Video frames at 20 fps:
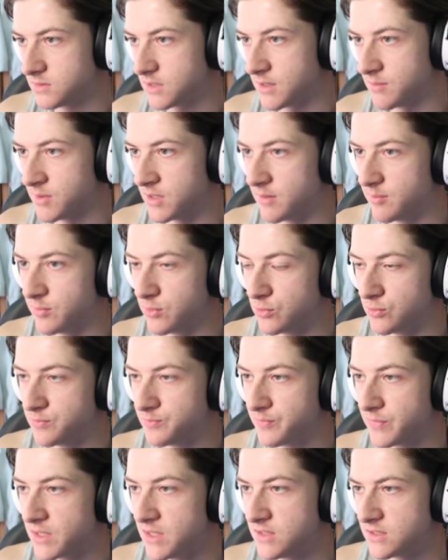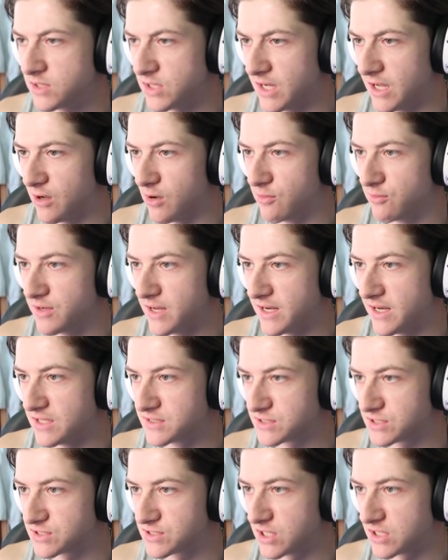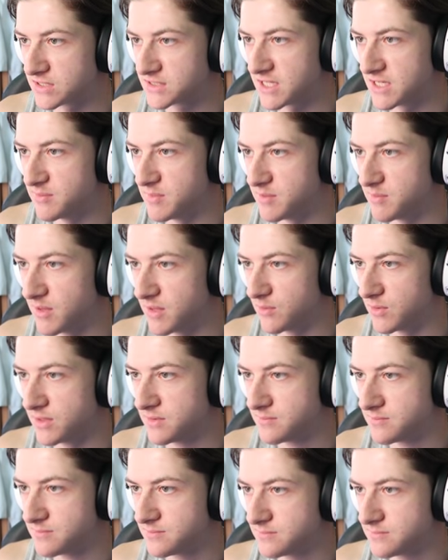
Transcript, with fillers: Give me that ball. Don't know how is. I'm starting centre mid, by the way.